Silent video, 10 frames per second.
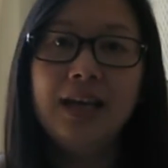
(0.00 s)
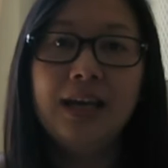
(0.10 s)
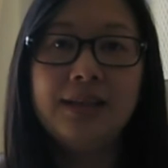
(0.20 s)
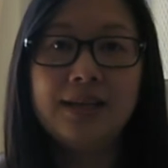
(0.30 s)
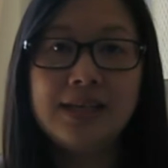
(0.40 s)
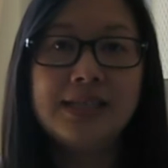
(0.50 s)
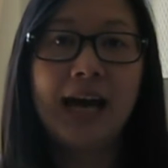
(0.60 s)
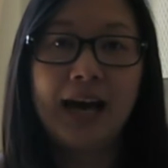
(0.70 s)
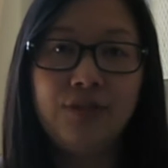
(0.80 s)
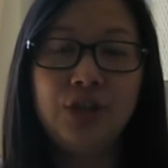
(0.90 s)
does
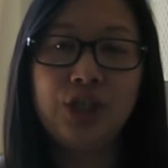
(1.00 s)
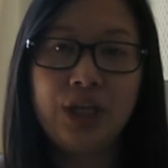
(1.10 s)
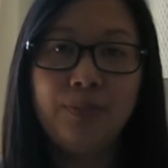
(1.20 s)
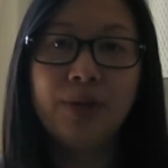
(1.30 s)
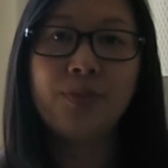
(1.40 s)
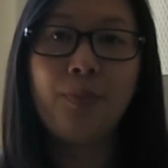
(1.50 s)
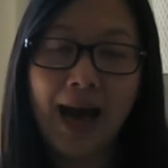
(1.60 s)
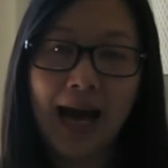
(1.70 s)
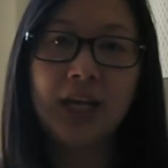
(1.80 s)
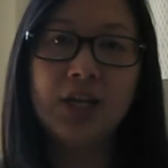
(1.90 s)
have the cheapest
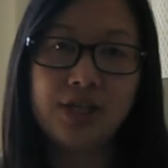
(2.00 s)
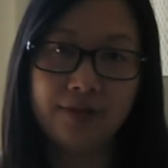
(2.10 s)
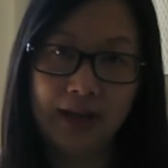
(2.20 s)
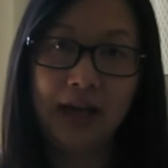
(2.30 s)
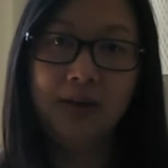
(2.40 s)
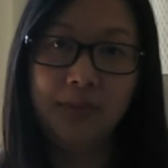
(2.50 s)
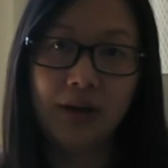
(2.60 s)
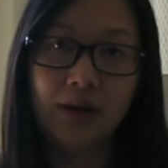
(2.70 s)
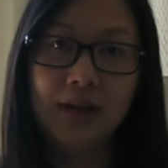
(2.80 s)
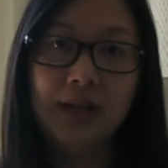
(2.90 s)
package
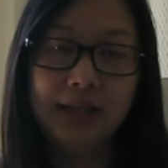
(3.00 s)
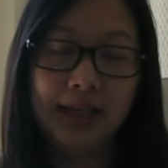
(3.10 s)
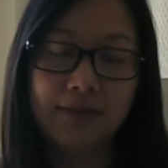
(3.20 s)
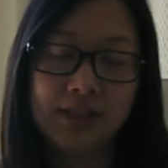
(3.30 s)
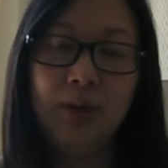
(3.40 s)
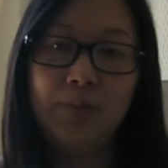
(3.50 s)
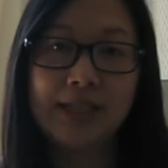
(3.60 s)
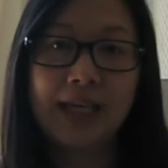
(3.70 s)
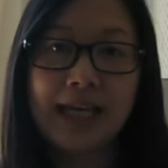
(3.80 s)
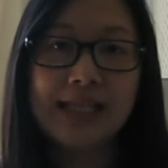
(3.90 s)
available, the
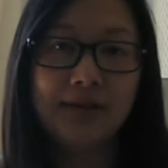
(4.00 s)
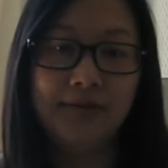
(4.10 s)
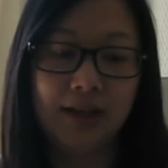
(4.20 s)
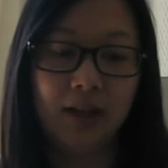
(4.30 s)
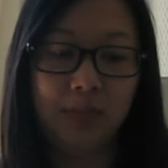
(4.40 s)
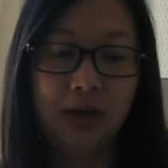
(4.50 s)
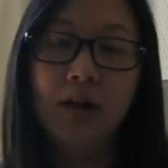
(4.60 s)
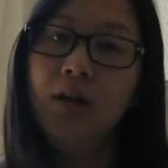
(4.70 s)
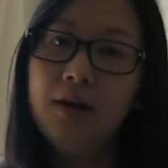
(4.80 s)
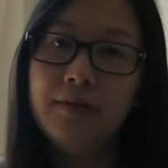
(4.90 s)
cheapest kit
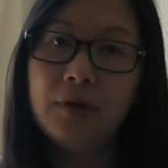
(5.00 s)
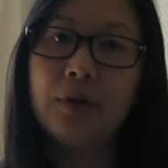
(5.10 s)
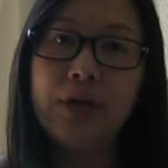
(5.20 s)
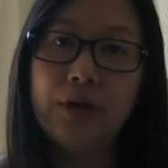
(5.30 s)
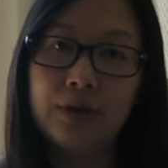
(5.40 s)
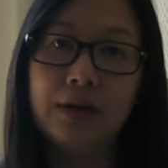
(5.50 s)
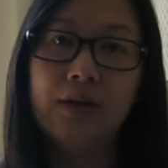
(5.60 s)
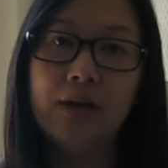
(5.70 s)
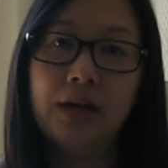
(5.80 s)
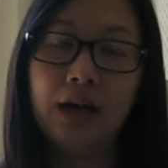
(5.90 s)
available for
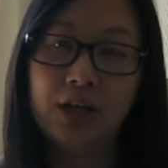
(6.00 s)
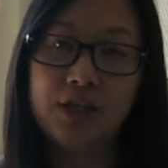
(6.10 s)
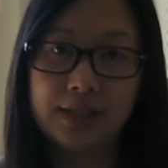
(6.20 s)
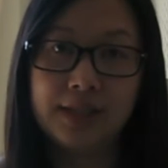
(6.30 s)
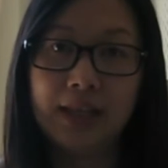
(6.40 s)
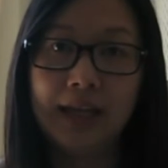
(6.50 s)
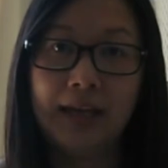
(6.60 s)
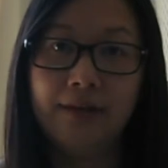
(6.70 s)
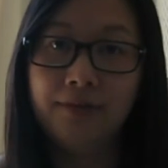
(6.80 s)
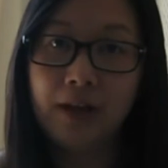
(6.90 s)
your
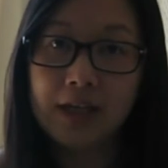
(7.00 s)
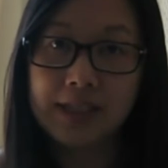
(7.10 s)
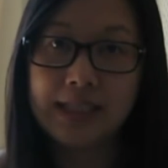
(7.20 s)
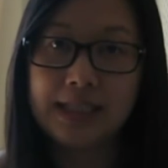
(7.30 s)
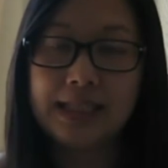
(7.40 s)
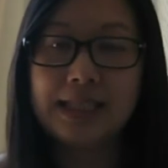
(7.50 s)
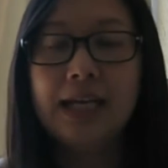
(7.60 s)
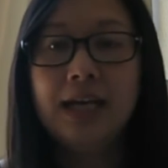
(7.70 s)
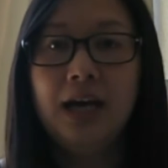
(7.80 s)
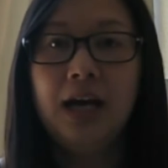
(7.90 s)
Chatelaine flosses.
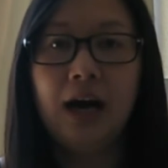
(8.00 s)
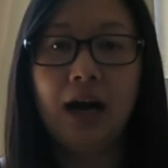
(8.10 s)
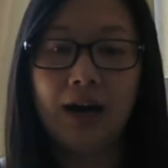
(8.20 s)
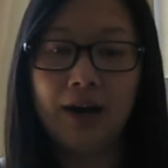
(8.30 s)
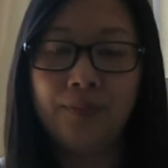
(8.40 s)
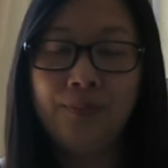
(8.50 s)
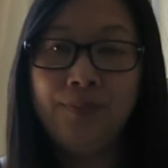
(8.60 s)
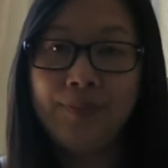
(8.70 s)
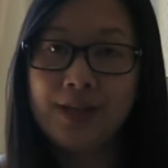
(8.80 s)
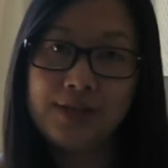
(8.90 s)

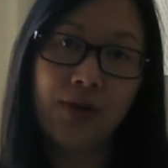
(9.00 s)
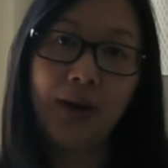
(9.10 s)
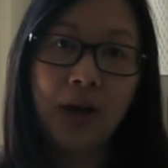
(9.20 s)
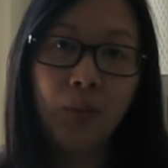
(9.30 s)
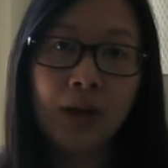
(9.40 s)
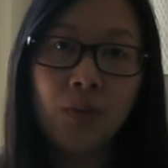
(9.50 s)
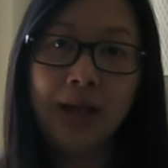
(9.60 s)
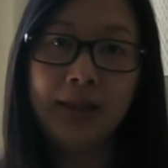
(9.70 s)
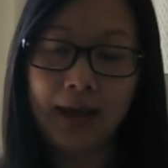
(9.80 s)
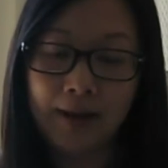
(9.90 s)
So I went
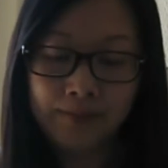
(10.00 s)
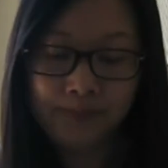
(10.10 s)
with them,